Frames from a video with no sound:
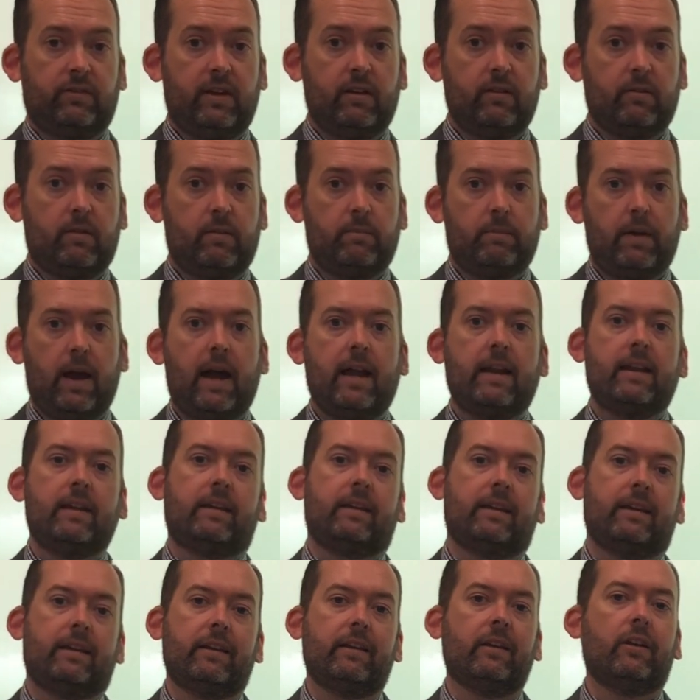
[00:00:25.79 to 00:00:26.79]
fear and
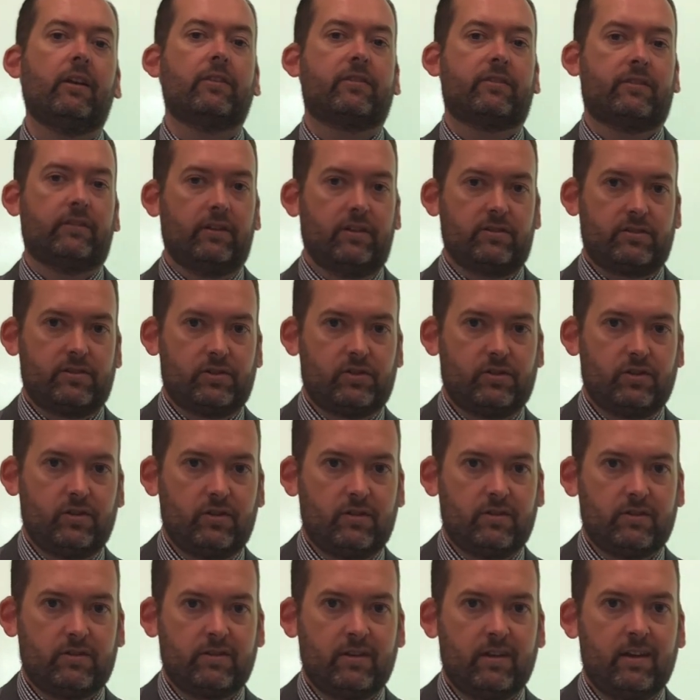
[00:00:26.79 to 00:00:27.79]
panic in lots and lots of
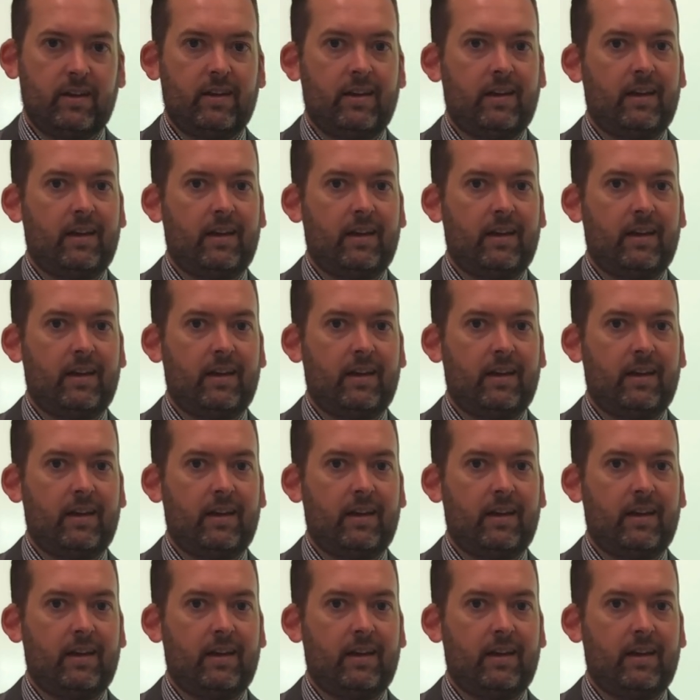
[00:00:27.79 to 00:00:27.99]
students,